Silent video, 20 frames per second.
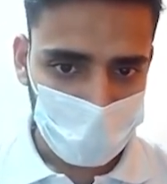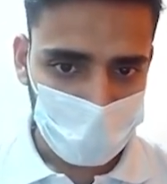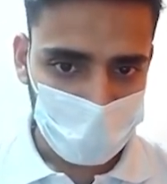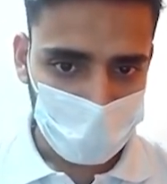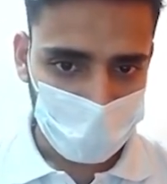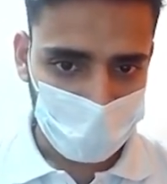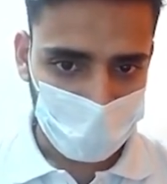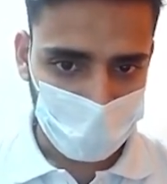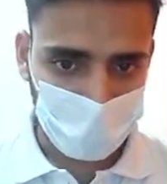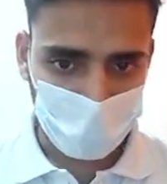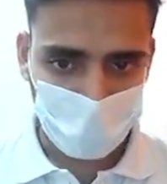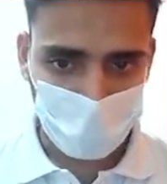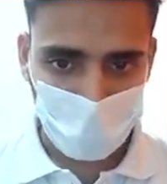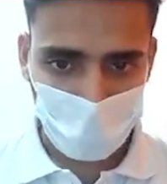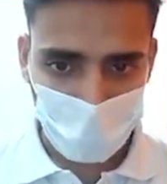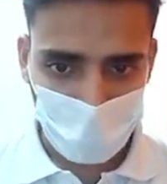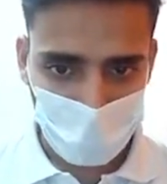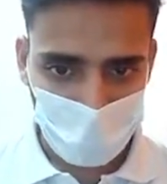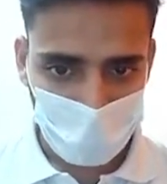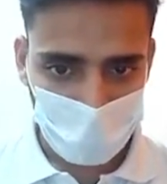Okay,
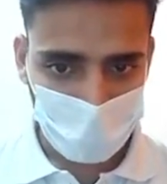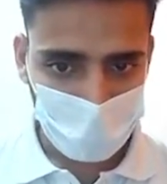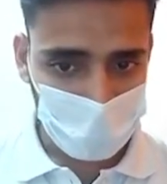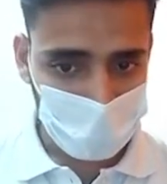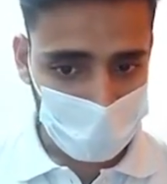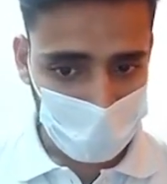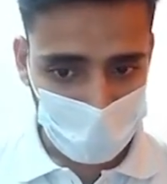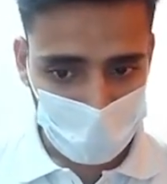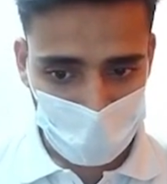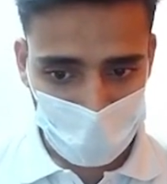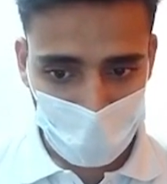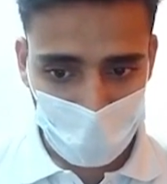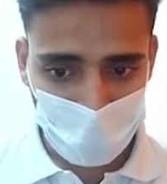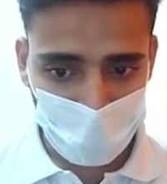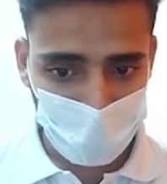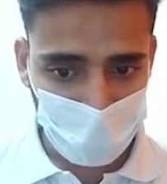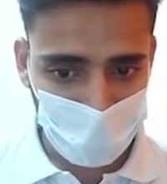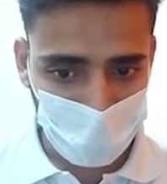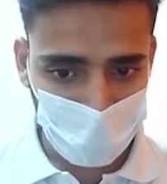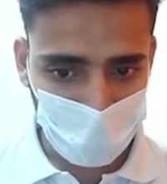this time C2
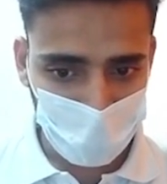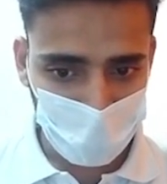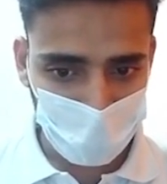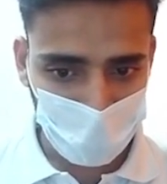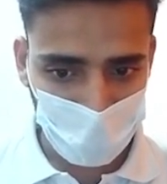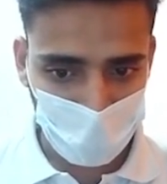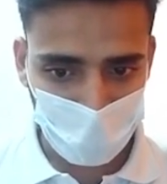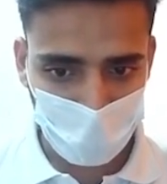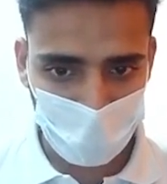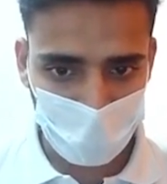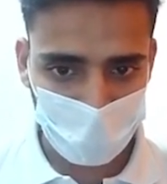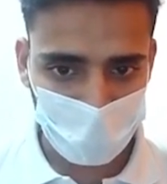will move forward.